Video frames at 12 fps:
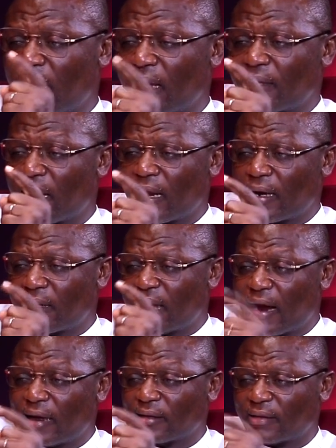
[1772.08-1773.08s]

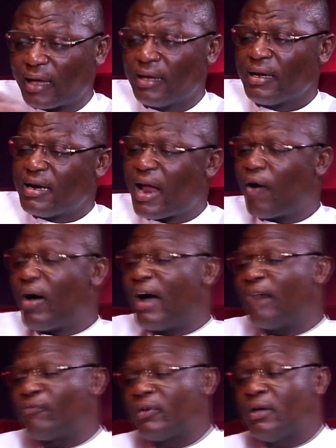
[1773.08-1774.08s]
director now
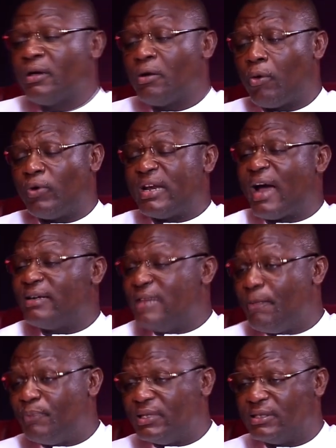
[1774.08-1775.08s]
have, without
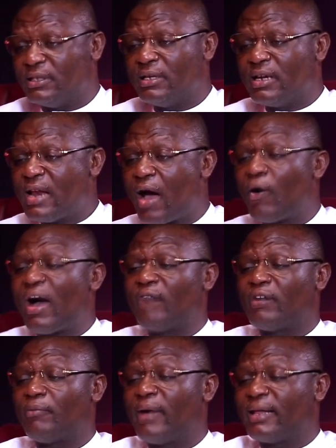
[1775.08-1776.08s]
deputy, now
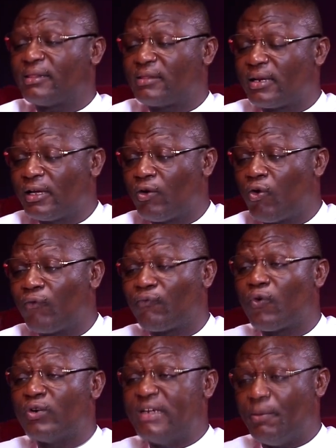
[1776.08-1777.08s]
have about 3 or
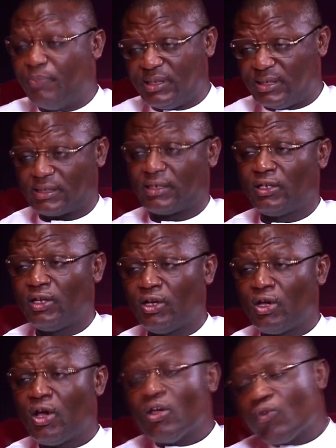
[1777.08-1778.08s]
4 deputies.
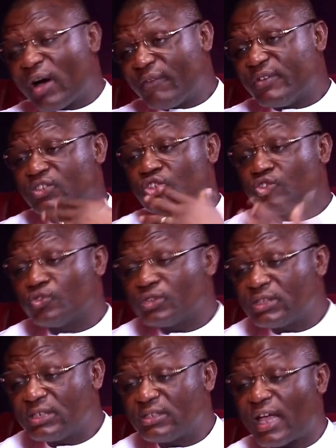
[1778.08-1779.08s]
You have
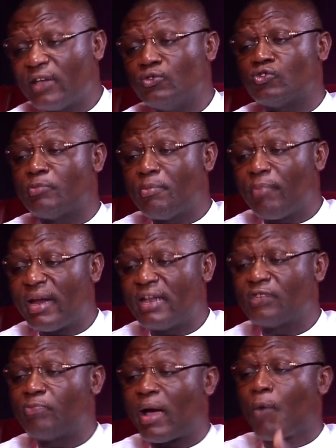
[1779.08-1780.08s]
institutions that used to be
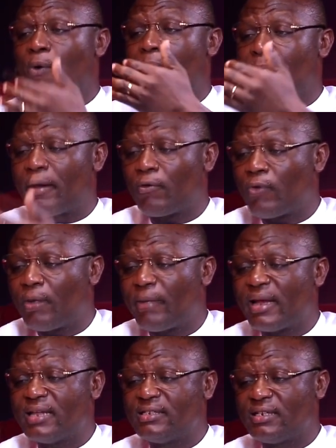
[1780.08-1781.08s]
managed by one
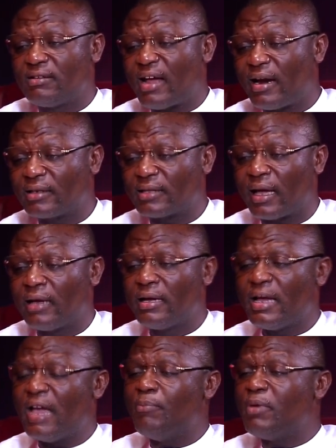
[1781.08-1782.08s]
managing director
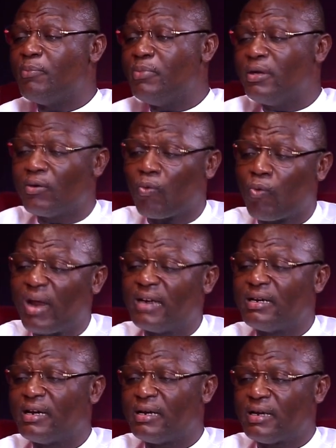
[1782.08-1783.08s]
and maybe
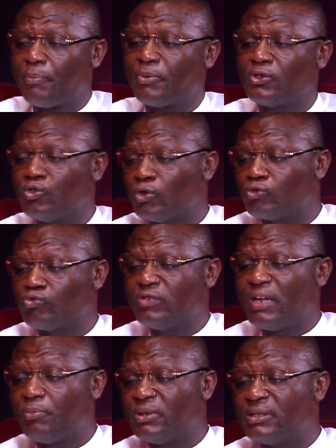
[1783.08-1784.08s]
1 deputy or
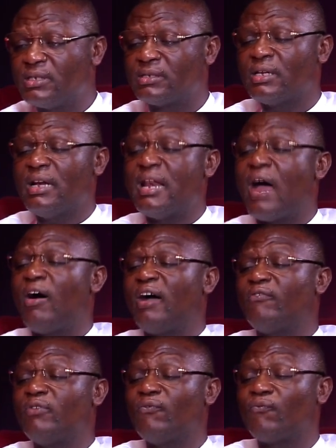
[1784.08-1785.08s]
2 deputies, now
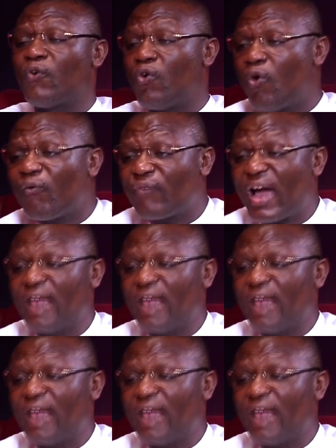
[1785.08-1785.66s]
having 4 or